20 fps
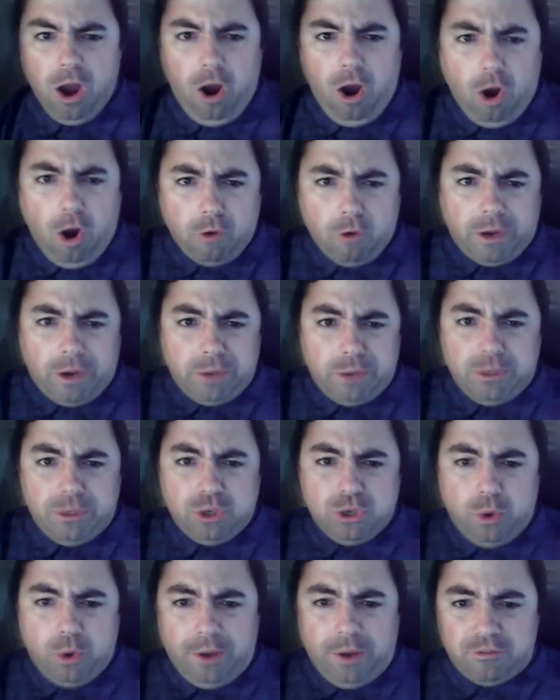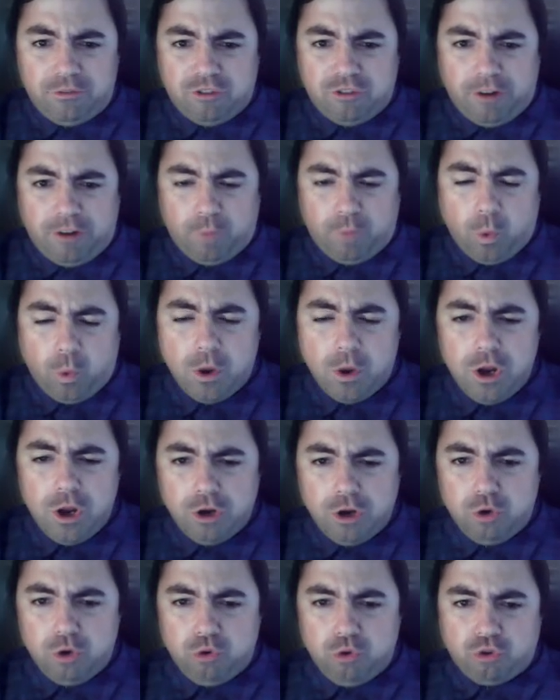Already, we do have several
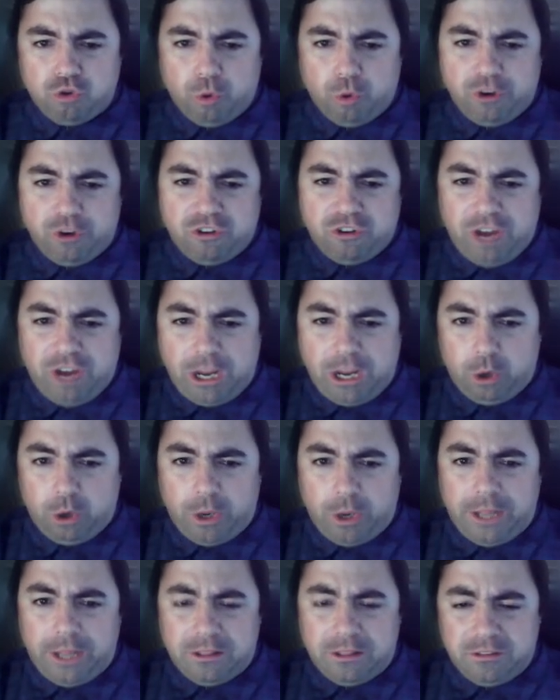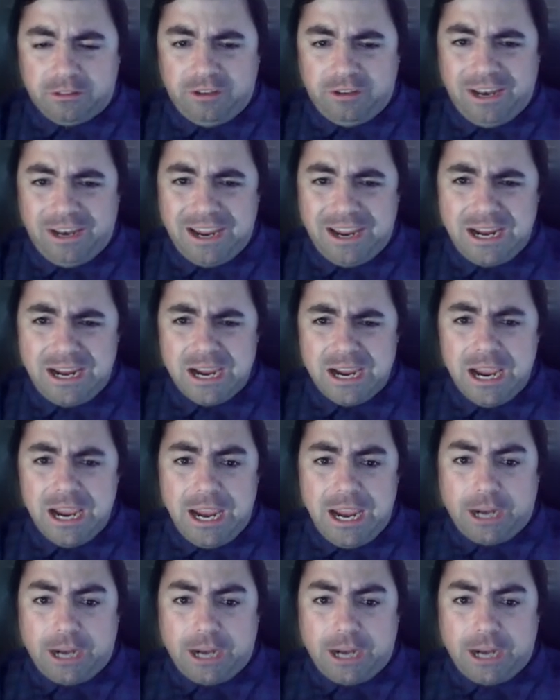news stories to take a look at today,